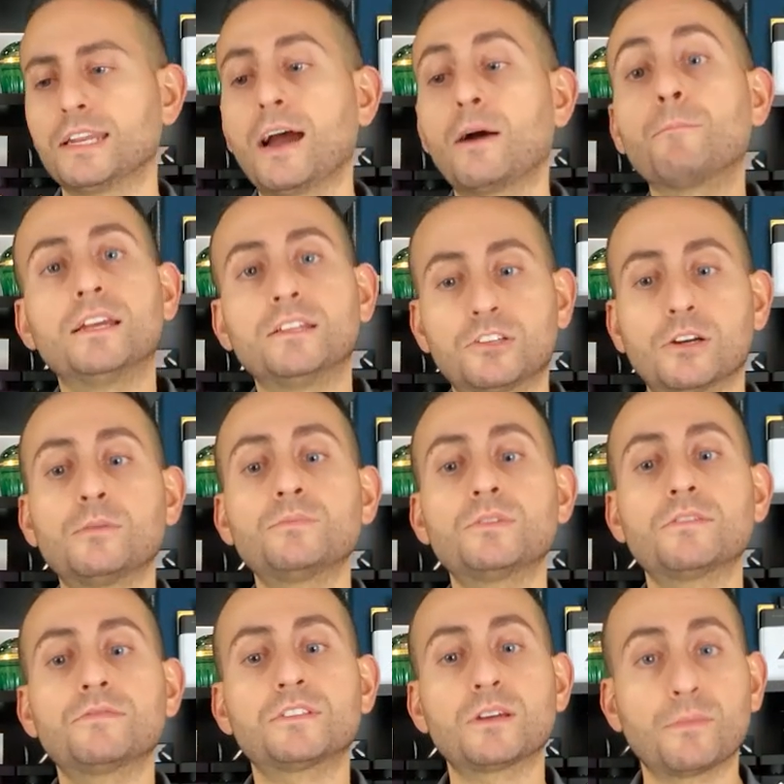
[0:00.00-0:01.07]
Now, in terms
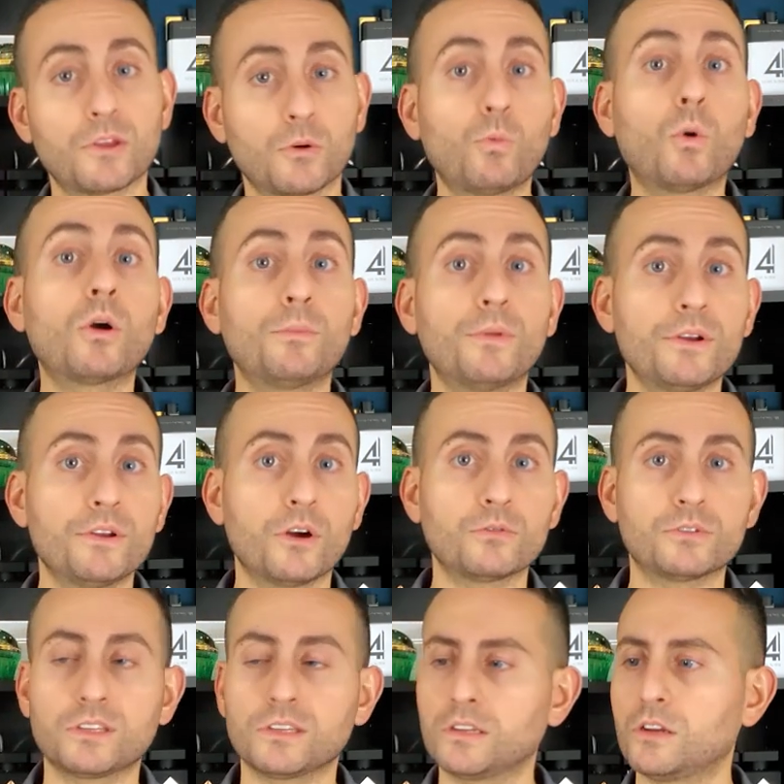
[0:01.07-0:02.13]
of some of the warmer
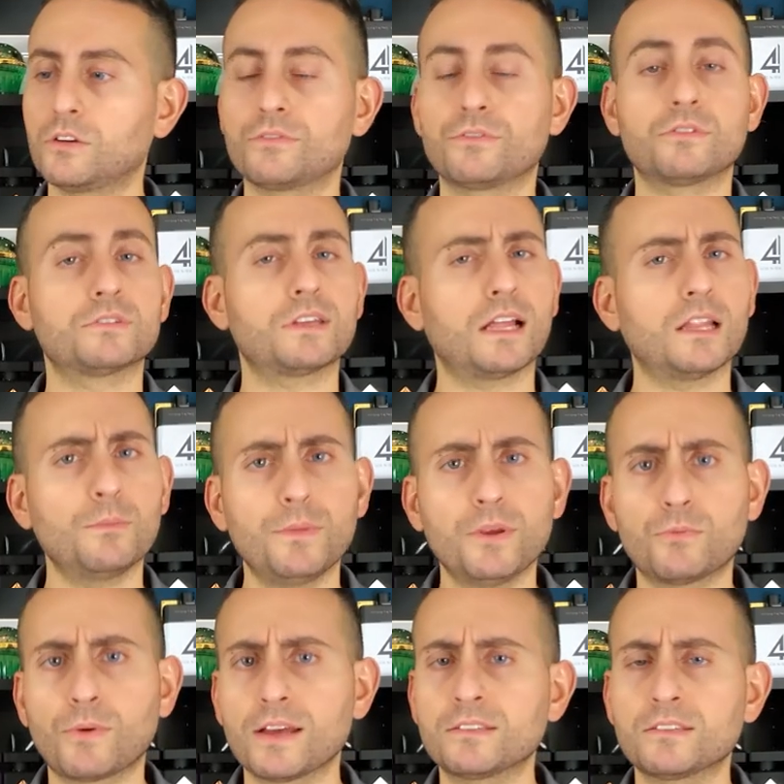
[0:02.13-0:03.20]
notes in here, there's L M E
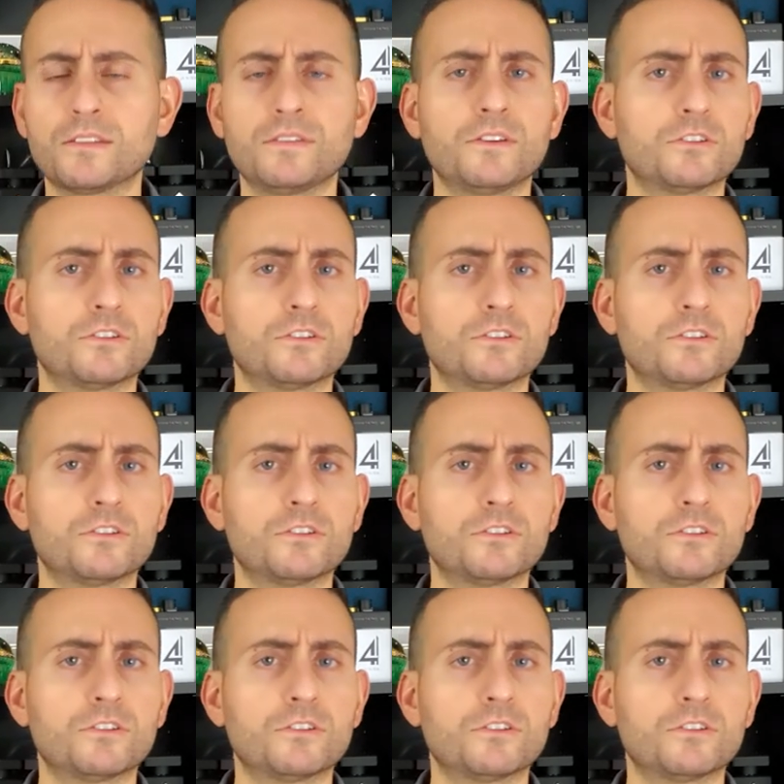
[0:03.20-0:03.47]
resin,